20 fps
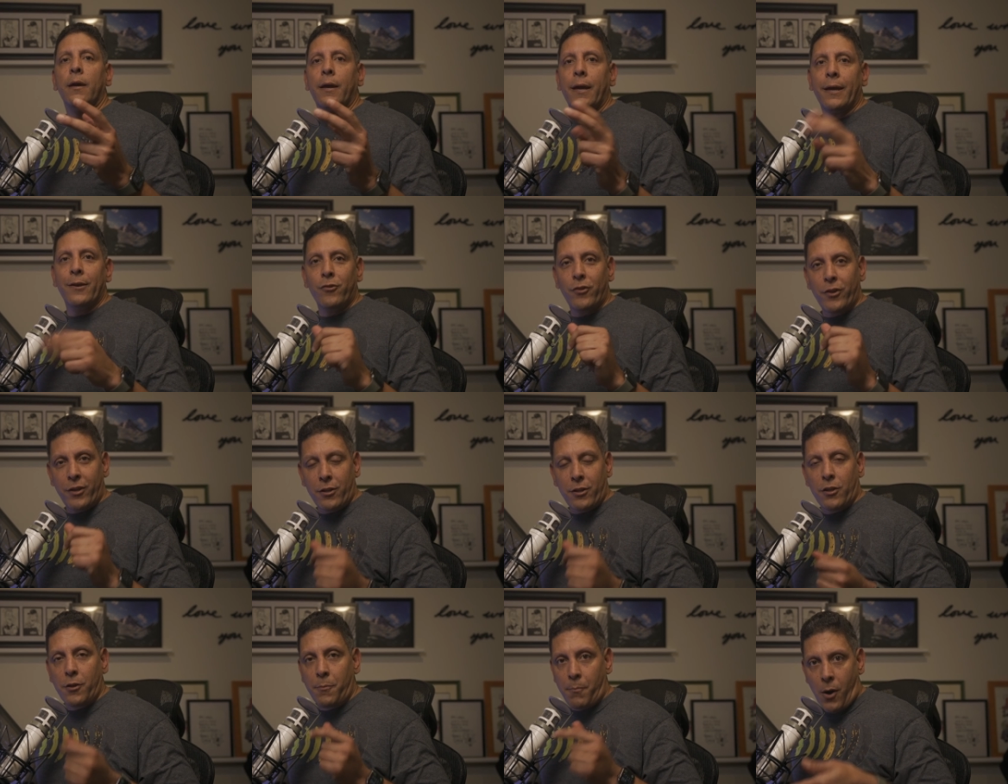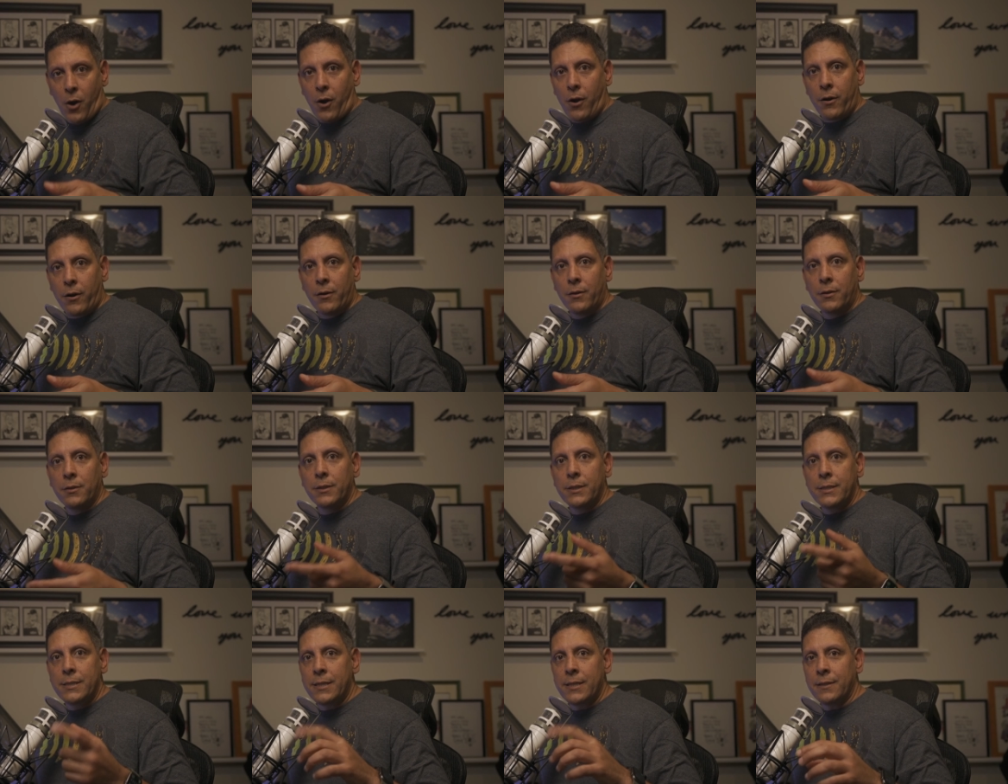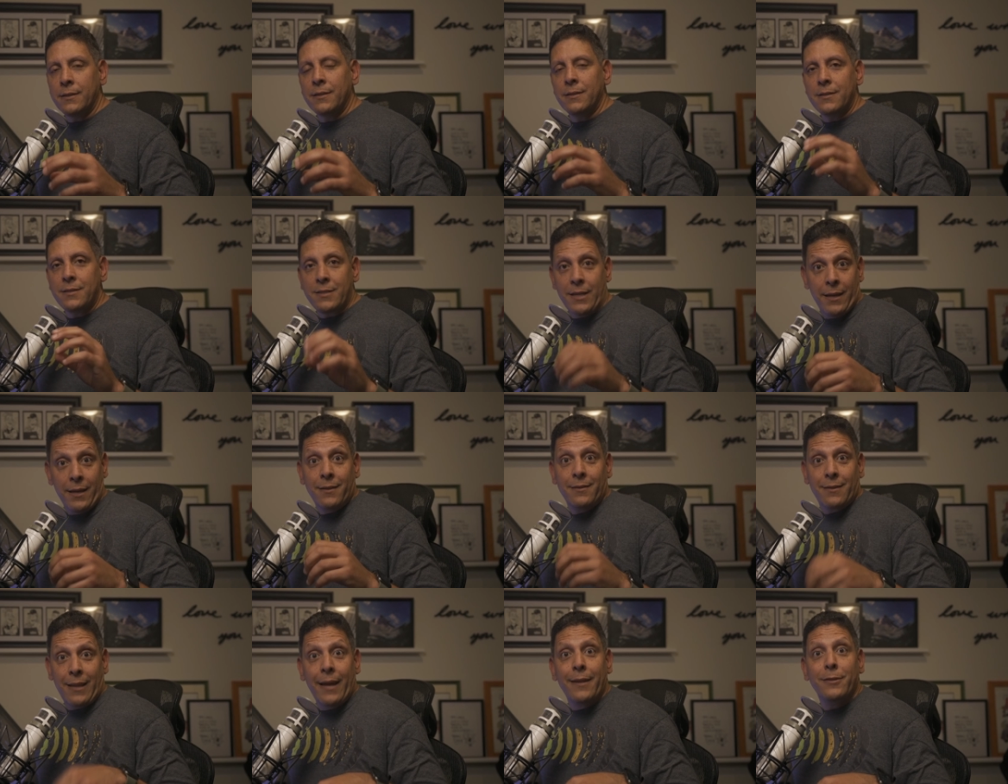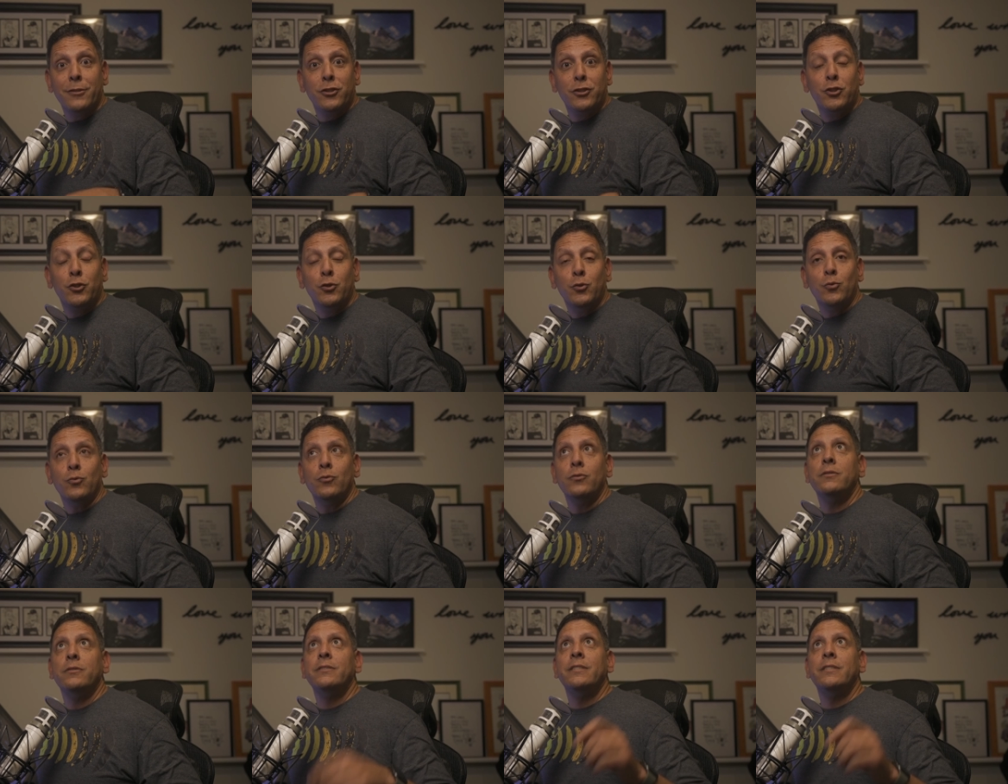Kendrick Lamar didn't take that to